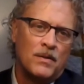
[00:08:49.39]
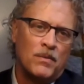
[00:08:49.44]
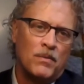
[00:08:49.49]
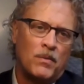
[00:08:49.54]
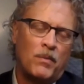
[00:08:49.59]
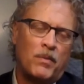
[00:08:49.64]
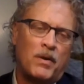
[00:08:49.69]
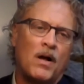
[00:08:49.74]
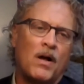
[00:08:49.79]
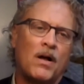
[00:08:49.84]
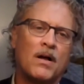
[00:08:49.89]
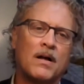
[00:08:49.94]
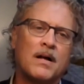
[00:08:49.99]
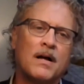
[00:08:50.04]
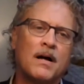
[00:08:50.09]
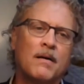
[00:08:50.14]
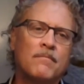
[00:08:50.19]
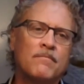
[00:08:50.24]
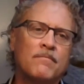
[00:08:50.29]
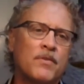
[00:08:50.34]
where we all
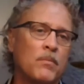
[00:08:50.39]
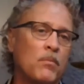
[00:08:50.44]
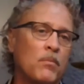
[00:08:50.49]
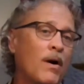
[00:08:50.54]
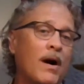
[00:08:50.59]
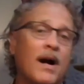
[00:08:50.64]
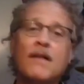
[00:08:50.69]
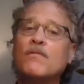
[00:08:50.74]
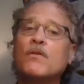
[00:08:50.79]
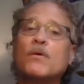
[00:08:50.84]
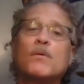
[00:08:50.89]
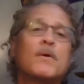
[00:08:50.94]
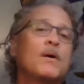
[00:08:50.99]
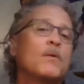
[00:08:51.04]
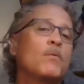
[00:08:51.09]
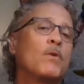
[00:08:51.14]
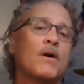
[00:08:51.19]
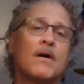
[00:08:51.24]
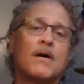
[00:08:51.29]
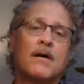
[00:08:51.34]
come from wherever
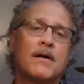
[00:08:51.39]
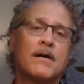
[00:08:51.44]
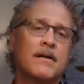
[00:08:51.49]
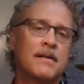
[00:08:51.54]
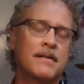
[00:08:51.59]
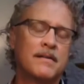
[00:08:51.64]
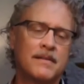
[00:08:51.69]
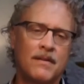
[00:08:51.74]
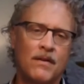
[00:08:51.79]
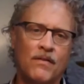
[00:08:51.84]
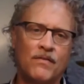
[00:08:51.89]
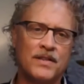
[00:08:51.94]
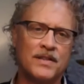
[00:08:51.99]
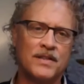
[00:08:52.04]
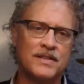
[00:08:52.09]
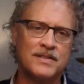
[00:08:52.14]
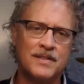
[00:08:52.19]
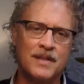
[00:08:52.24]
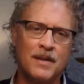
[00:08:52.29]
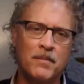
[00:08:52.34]
we were over
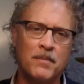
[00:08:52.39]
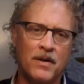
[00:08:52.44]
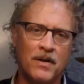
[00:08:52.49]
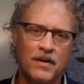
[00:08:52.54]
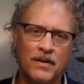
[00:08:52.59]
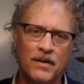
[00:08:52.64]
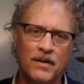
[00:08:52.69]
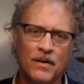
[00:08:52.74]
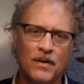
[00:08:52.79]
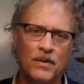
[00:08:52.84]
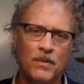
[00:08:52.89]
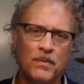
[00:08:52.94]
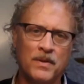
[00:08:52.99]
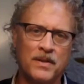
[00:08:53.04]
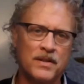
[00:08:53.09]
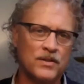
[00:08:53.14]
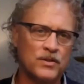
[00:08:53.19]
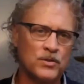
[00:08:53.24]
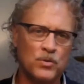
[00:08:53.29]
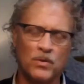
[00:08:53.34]
the summer
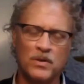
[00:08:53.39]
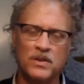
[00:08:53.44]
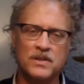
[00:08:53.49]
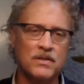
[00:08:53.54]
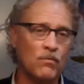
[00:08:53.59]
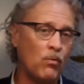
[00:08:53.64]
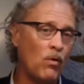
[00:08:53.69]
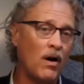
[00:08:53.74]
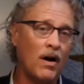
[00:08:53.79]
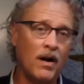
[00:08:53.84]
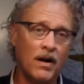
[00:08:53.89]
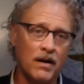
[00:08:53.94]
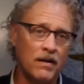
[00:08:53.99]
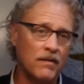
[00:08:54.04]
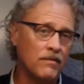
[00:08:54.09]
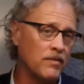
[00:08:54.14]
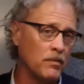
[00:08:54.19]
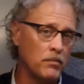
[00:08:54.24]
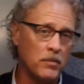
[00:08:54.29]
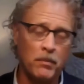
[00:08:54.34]
with a source of
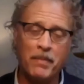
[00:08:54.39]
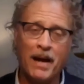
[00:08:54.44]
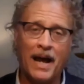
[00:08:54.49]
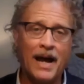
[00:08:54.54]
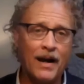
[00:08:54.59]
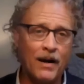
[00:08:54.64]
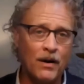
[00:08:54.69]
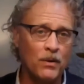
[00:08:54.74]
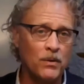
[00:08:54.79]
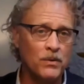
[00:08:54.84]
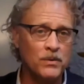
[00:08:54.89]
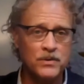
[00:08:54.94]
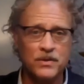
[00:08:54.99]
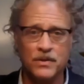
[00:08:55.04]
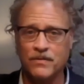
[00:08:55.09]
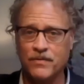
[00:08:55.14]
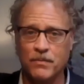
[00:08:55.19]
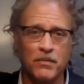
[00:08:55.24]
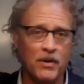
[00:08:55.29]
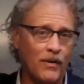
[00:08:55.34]
water from your back hose
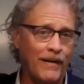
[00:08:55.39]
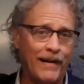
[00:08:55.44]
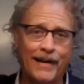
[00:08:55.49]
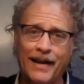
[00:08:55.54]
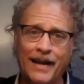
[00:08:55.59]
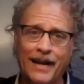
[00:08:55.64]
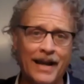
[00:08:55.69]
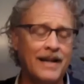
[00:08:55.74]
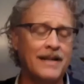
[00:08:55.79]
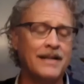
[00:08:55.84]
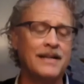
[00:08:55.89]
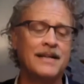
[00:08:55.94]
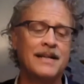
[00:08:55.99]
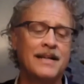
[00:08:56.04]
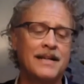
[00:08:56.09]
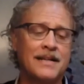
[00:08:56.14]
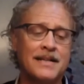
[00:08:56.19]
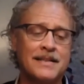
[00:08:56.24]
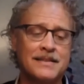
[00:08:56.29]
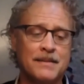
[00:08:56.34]
or from the Grand Canyon,
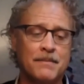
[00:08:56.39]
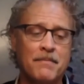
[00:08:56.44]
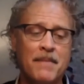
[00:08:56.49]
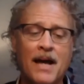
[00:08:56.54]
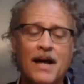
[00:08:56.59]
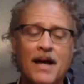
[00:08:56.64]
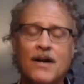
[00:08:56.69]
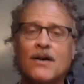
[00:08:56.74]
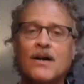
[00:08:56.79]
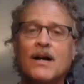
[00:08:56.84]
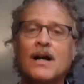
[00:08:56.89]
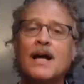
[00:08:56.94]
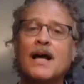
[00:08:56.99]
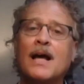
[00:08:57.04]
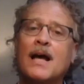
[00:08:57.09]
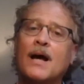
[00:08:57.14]
it doesn't matter.